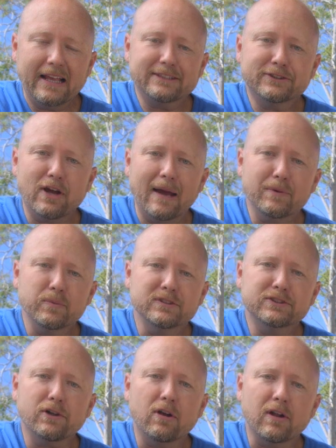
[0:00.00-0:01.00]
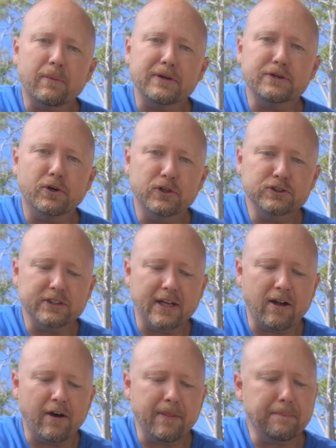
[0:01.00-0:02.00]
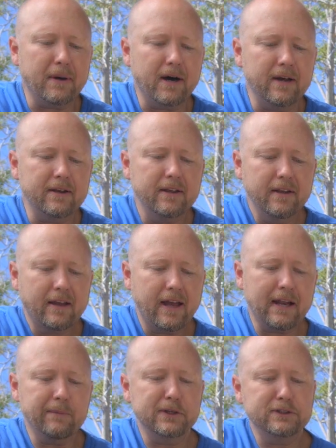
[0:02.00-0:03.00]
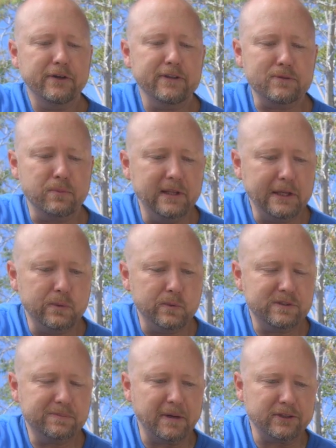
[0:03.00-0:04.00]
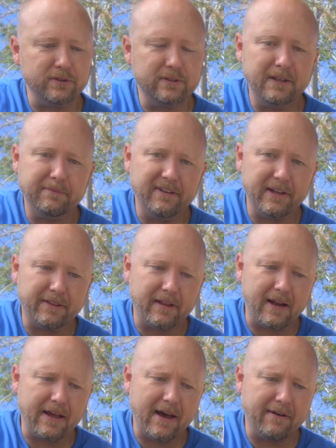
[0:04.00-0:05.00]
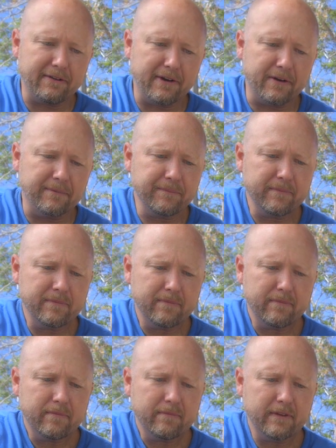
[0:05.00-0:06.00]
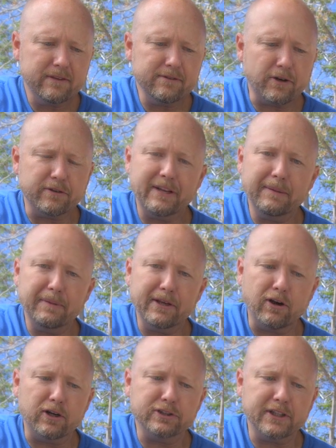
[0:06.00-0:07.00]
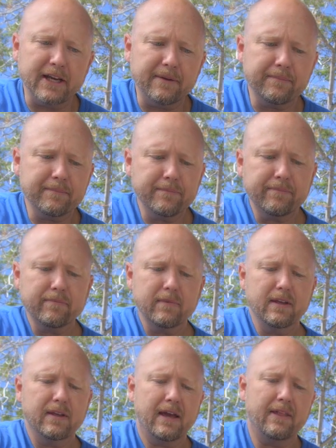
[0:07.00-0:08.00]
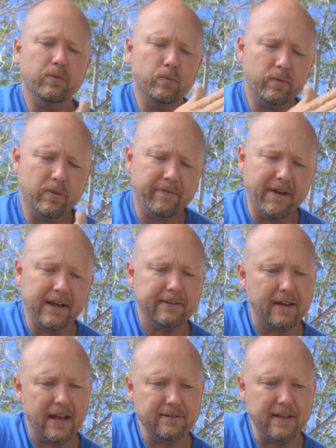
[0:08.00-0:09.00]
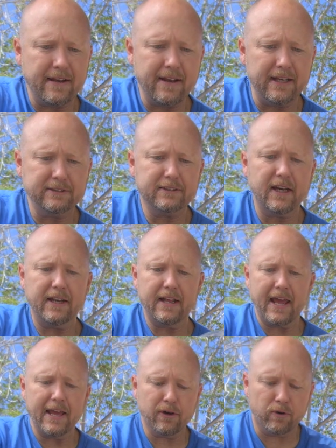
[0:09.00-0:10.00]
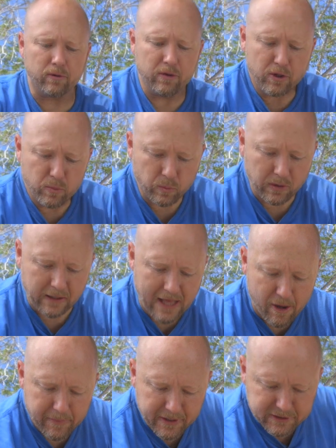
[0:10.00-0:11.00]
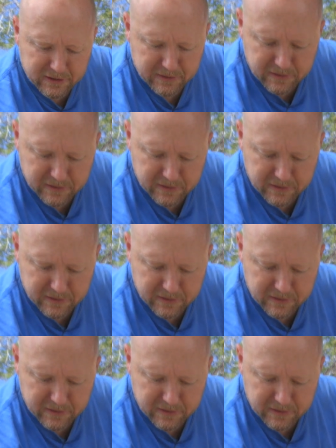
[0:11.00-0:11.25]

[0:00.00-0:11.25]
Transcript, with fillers: It's time to install our return jet on the pond, and I want to show you this really cool specialty fitting that I have here. This is our T P R jet, and the fact that it has that nice cut angle will allow me to